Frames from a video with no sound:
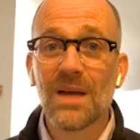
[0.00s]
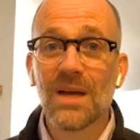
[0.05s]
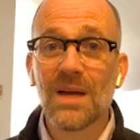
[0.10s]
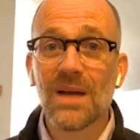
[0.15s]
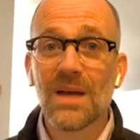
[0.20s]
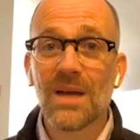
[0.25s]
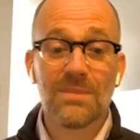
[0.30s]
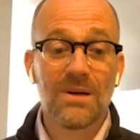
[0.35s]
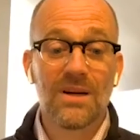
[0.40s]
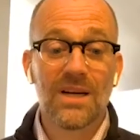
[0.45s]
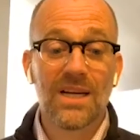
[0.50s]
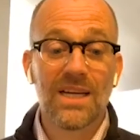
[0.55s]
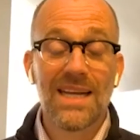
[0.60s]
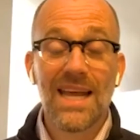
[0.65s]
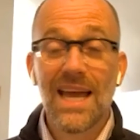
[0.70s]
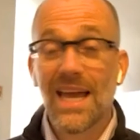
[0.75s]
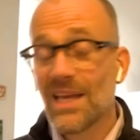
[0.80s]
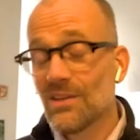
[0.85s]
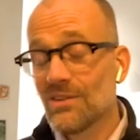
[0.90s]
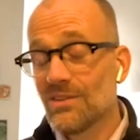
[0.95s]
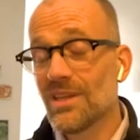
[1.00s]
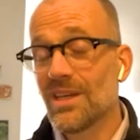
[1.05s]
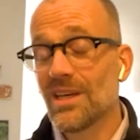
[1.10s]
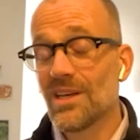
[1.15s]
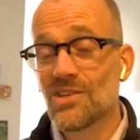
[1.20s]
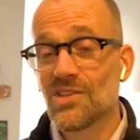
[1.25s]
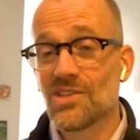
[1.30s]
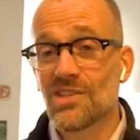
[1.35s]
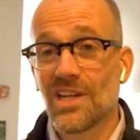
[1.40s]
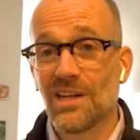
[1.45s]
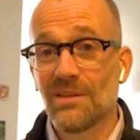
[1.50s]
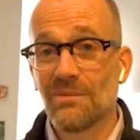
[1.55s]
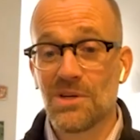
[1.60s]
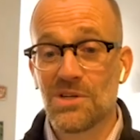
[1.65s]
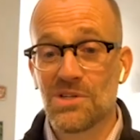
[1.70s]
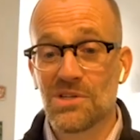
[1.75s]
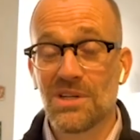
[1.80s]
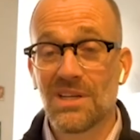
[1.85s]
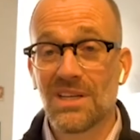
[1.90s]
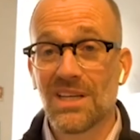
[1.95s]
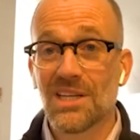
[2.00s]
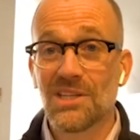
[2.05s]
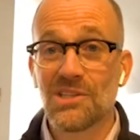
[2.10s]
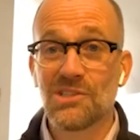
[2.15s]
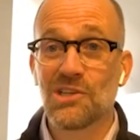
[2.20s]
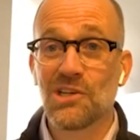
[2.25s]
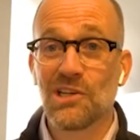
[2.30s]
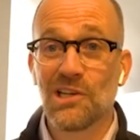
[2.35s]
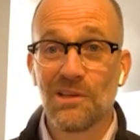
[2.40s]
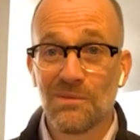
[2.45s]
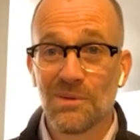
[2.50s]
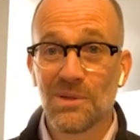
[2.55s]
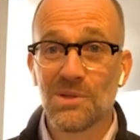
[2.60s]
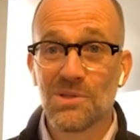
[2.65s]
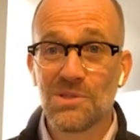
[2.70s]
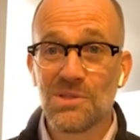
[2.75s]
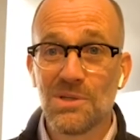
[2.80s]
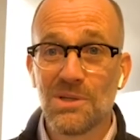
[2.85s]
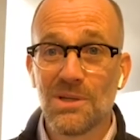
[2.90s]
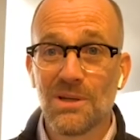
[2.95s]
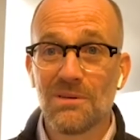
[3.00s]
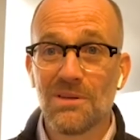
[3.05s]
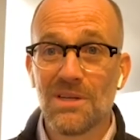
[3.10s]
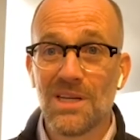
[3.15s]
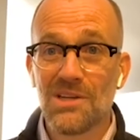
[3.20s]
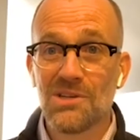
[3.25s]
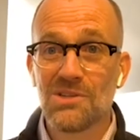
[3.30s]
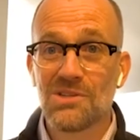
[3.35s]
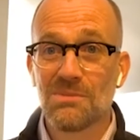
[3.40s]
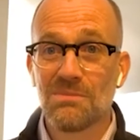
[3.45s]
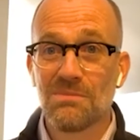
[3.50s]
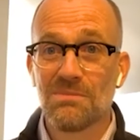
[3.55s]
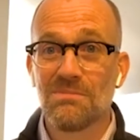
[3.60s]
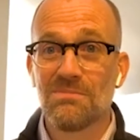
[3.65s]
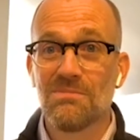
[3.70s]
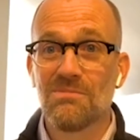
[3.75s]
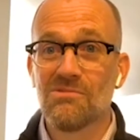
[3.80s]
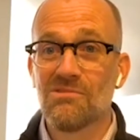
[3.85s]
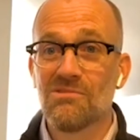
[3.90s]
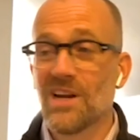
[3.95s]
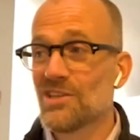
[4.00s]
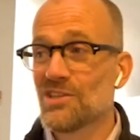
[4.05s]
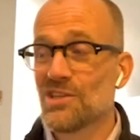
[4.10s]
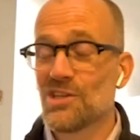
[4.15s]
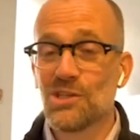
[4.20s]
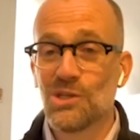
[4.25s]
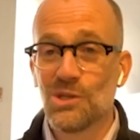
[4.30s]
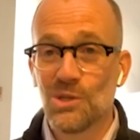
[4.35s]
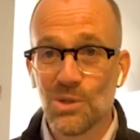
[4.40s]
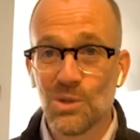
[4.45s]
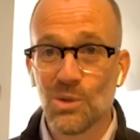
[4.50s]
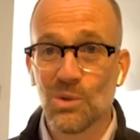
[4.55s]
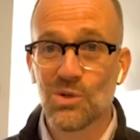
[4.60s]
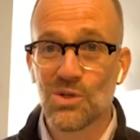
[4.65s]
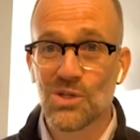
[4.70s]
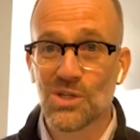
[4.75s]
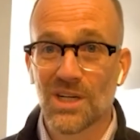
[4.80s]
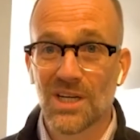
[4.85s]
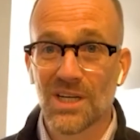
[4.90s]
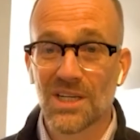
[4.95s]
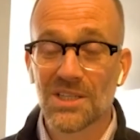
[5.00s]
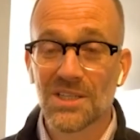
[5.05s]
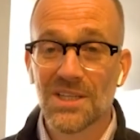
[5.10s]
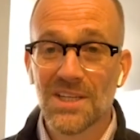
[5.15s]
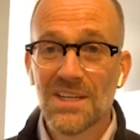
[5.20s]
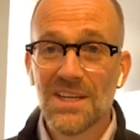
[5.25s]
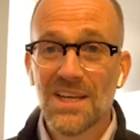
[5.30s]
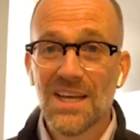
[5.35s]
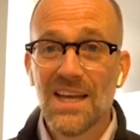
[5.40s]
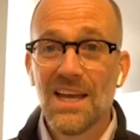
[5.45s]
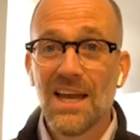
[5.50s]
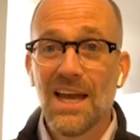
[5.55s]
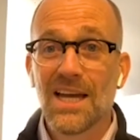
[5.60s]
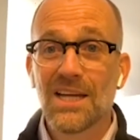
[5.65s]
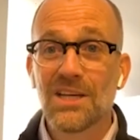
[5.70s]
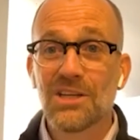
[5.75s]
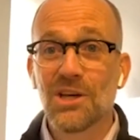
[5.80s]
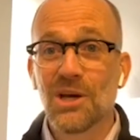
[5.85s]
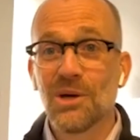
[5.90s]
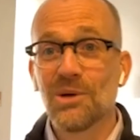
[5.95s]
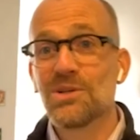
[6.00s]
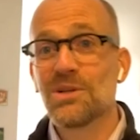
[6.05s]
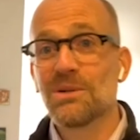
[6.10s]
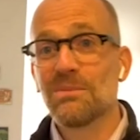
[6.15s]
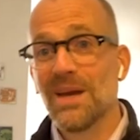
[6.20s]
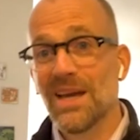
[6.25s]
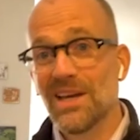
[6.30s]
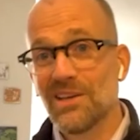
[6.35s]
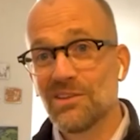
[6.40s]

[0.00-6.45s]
and you can buy an 80-inch television and get it delivered. You don't need to rent a U-Haul truck and go to